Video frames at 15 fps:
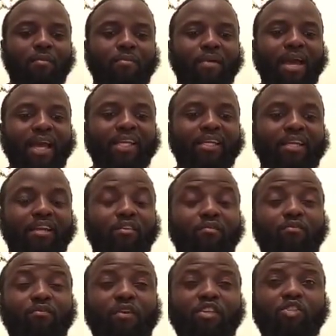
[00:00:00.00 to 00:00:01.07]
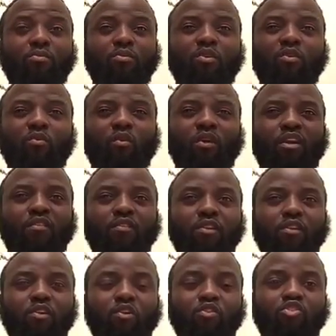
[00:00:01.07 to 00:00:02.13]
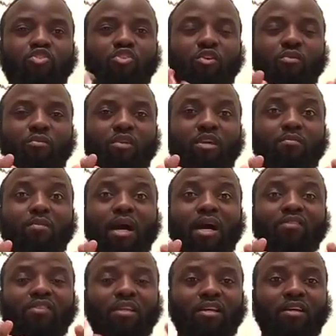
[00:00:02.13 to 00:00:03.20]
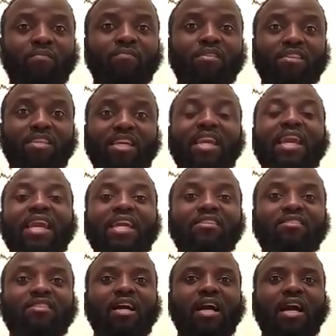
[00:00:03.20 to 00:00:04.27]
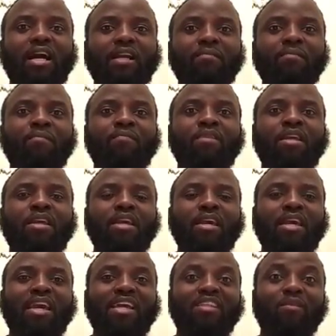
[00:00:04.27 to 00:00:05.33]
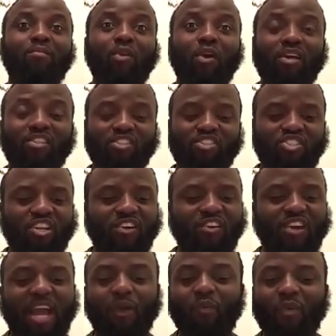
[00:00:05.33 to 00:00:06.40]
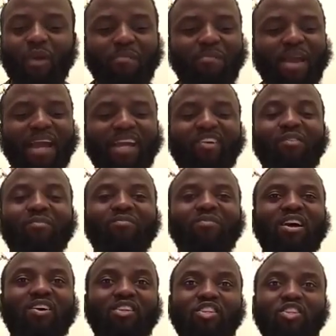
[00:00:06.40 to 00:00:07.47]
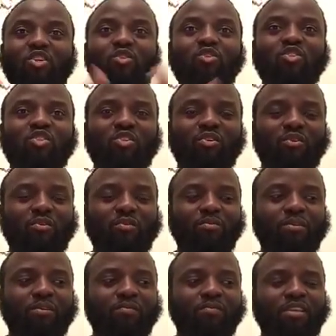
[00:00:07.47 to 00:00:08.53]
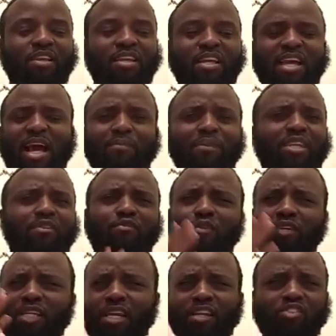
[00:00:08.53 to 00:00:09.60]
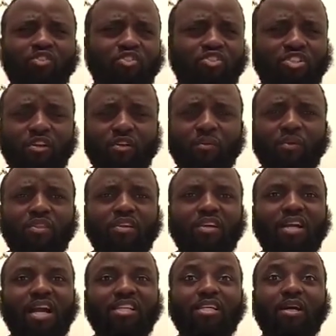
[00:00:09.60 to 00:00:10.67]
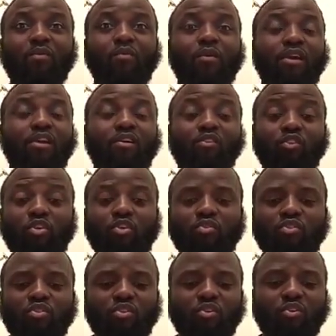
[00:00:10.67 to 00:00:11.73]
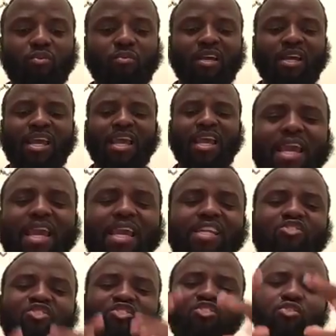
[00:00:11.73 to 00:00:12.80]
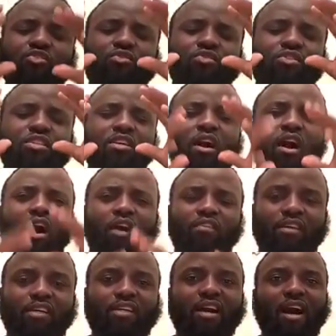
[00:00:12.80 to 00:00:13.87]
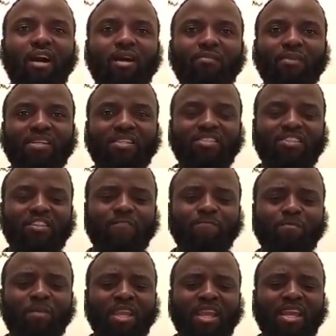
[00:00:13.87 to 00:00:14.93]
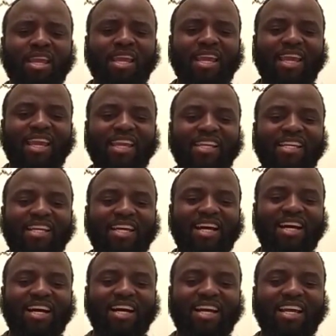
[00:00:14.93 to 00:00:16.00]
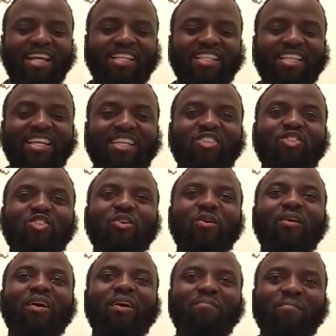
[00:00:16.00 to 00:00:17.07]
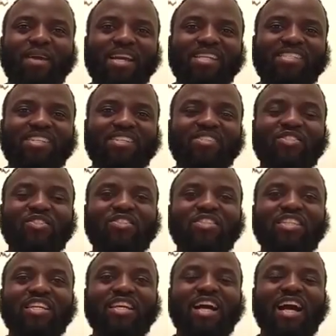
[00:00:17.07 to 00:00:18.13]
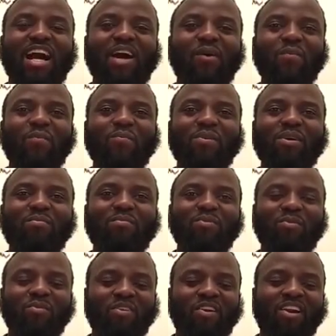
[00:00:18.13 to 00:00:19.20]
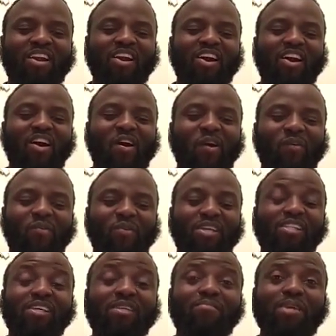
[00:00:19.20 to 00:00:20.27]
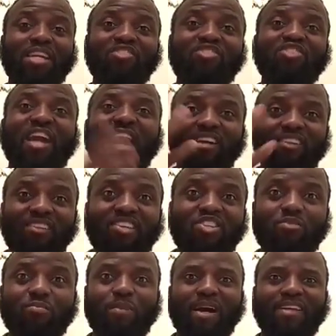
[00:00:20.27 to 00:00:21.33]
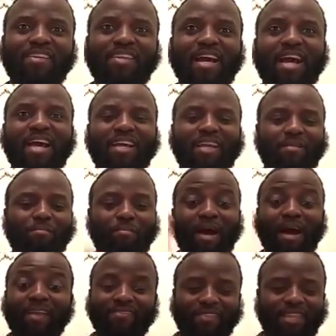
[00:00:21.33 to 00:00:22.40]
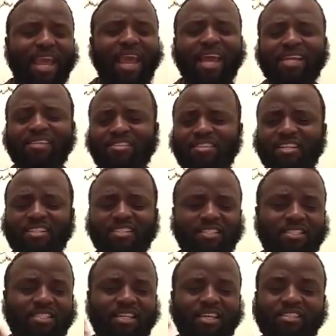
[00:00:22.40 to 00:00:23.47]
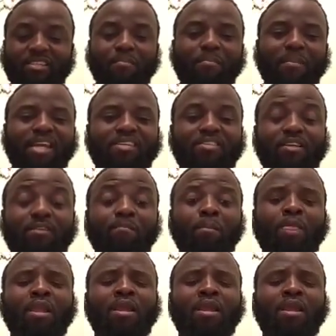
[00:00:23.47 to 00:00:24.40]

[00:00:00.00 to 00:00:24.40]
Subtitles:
back here on Facebook whenever the Lord showed me about the end time. And the brother shared it. I went back on YouTube. I'm keep forgetting to share with you guys. I went on YouTube and just to see all the comments. And it's so amazing to see how people are really be challenged by that. And it's amazing.